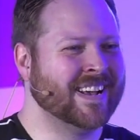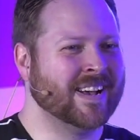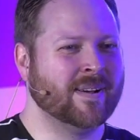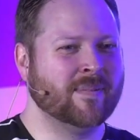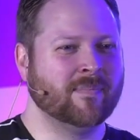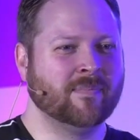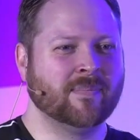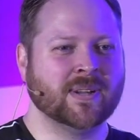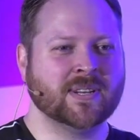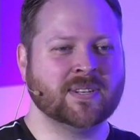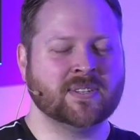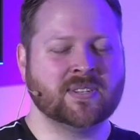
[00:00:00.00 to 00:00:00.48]

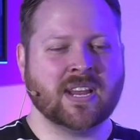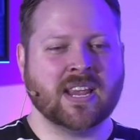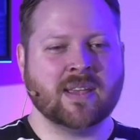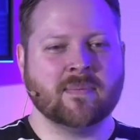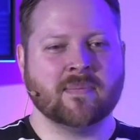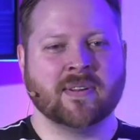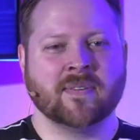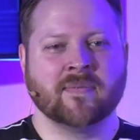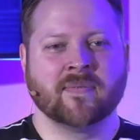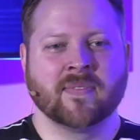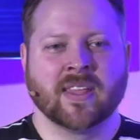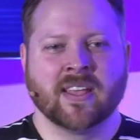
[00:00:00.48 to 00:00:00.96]
but
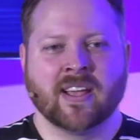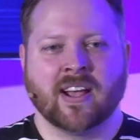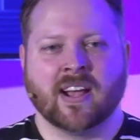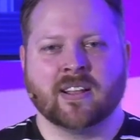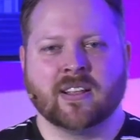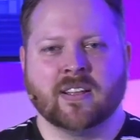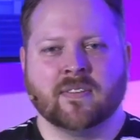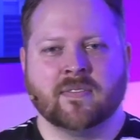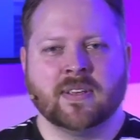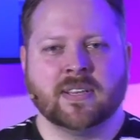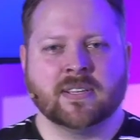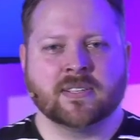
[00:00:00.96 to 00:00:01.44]
Jamin,
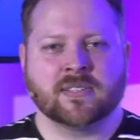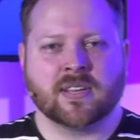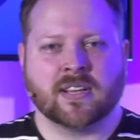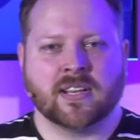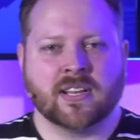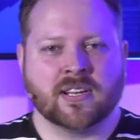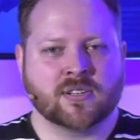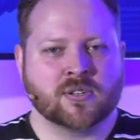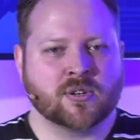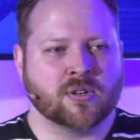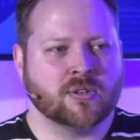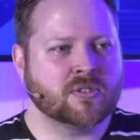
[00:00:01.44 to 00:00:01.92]
I love his
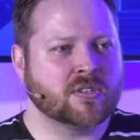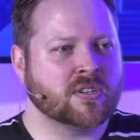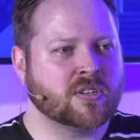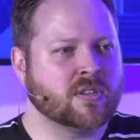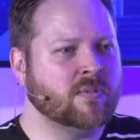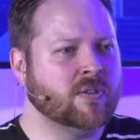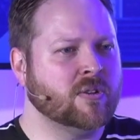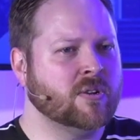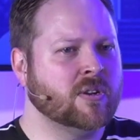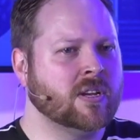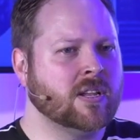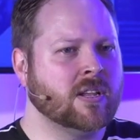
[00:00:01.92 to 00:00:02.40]
church
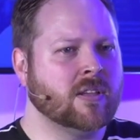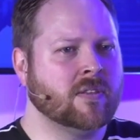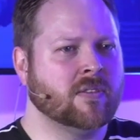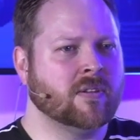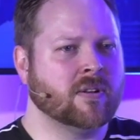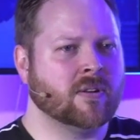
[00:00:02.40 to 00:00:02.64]
community.